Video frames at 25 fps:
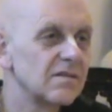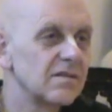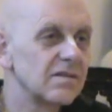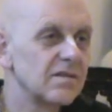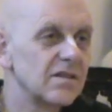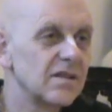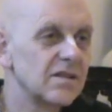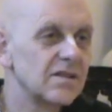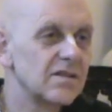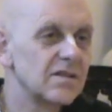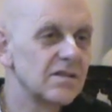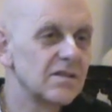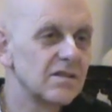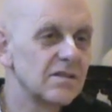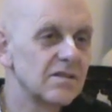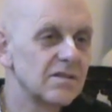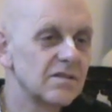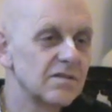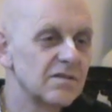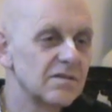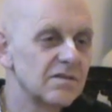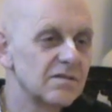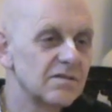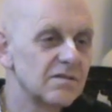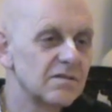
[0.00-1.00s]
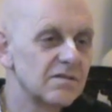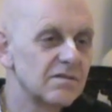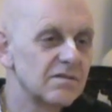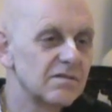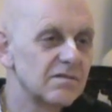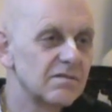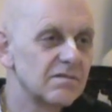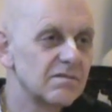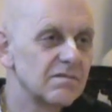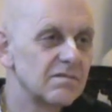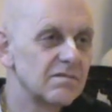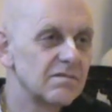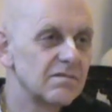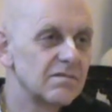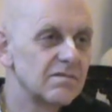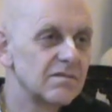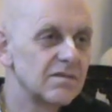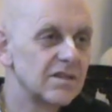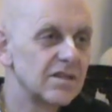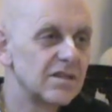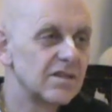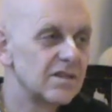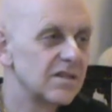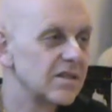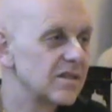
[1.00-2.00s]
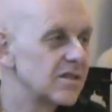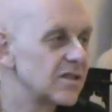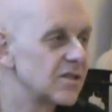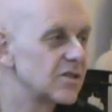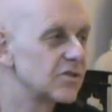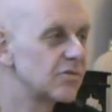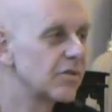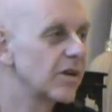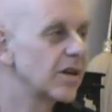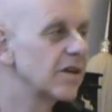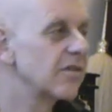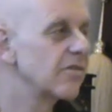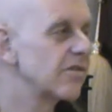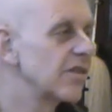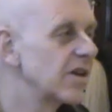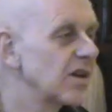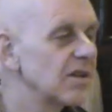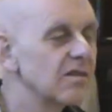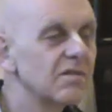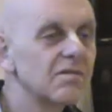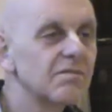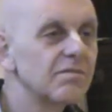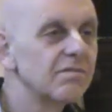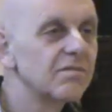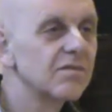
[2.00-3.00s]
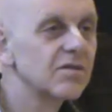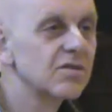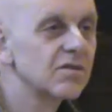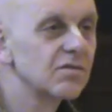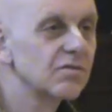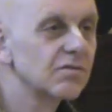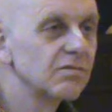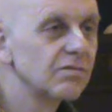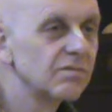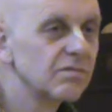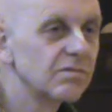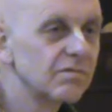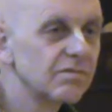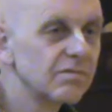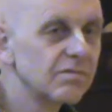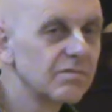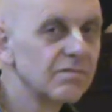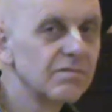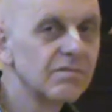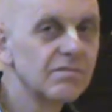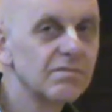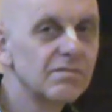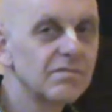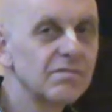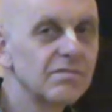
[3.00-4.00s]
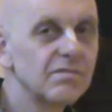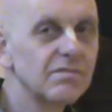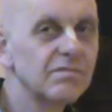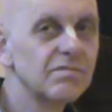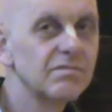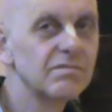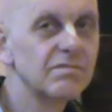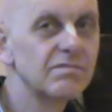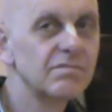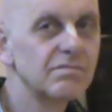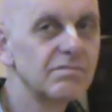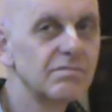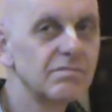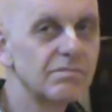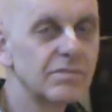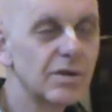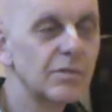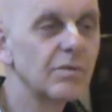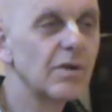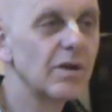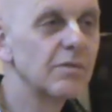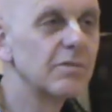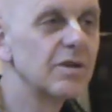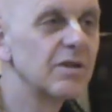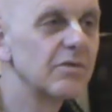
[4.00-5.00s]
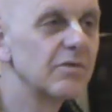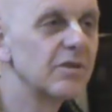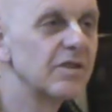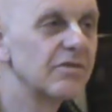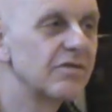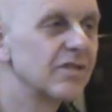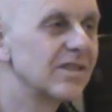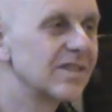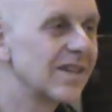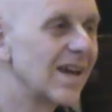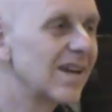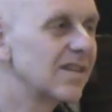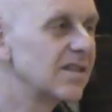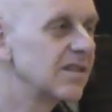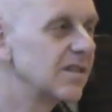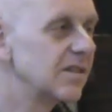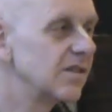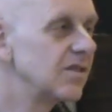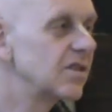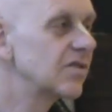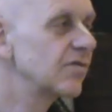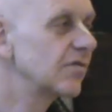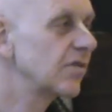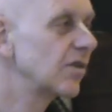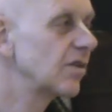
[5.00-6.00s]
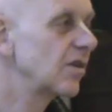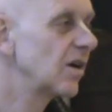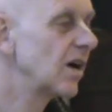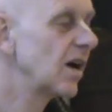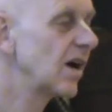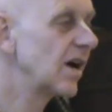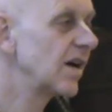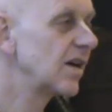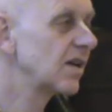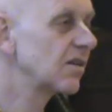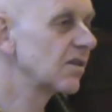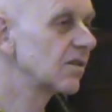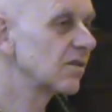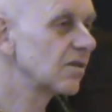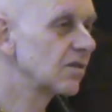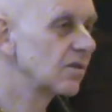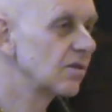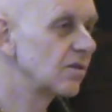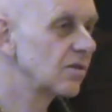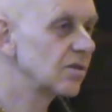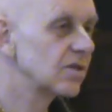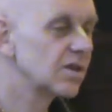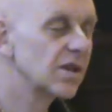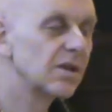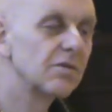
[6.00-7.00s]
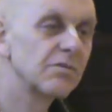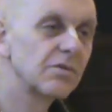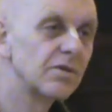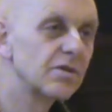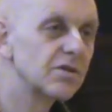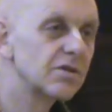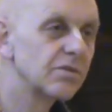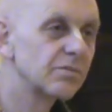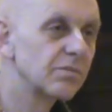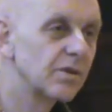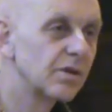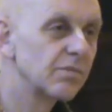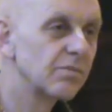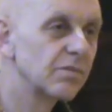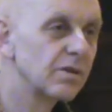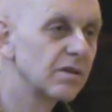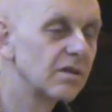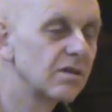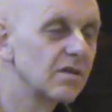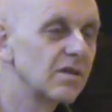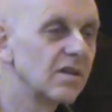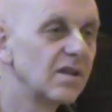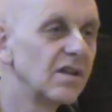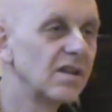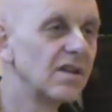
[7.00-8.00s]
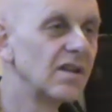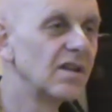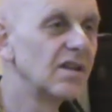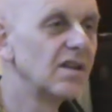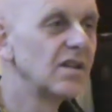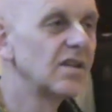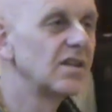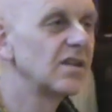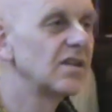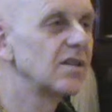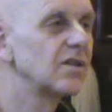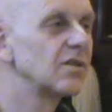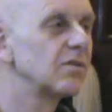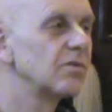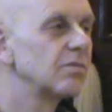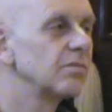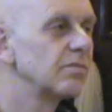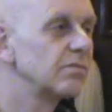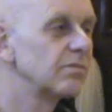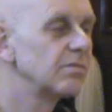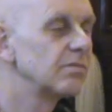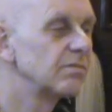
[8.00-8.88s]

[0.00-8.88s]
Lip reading: It's a tricky thing to. But I mean, if it actually is for a higher cause, then also one will know,